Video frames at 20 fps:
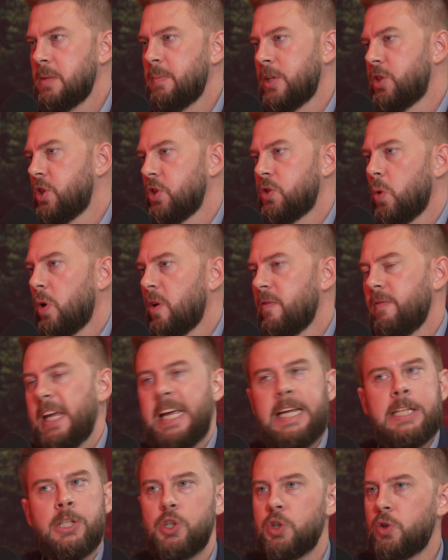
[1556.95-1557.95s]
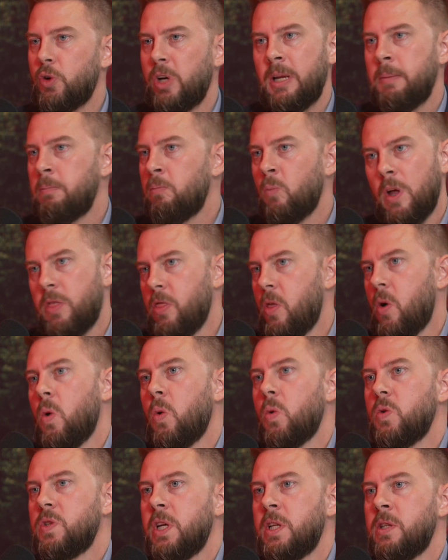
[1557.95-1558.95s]
but just sort of in stream with
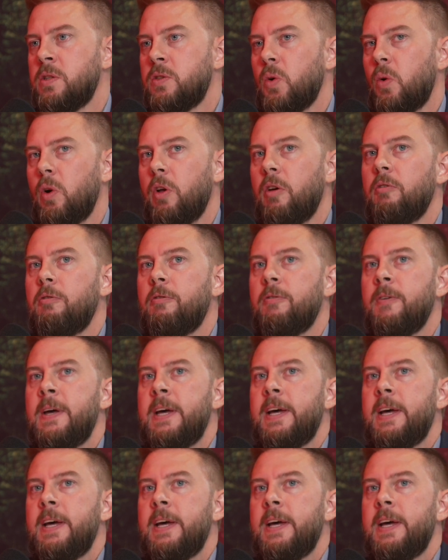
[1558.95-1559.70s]
those and sort of